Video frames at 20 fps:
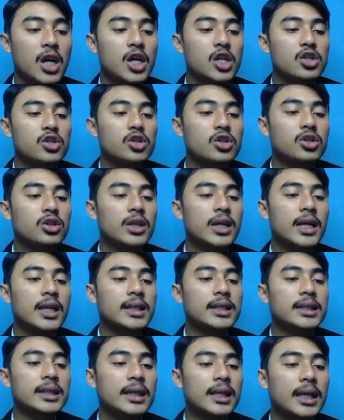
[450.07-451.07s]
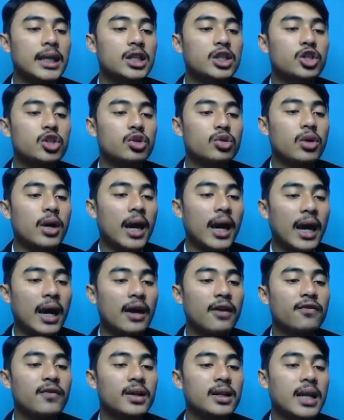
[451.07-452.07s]
Students need to
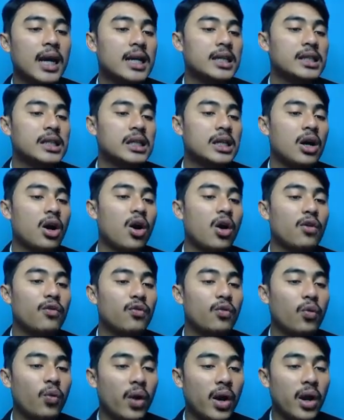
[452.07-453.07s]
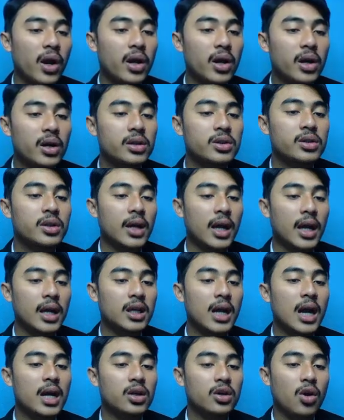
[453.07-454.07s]
have an idea of where they
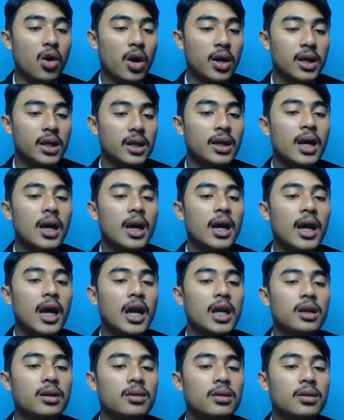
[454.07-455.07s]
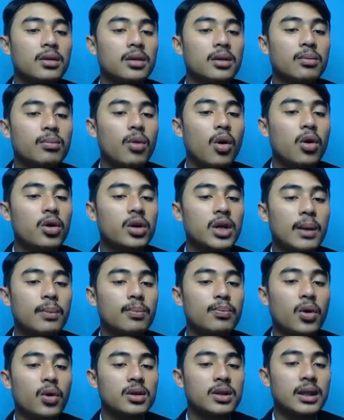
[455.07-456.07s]
are going and, more
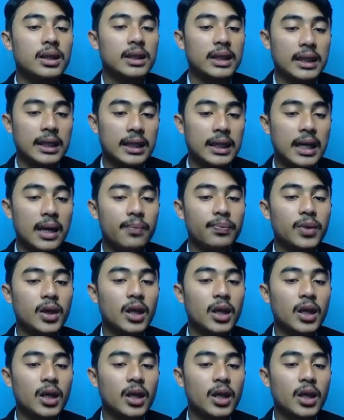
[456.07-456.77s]
importantly,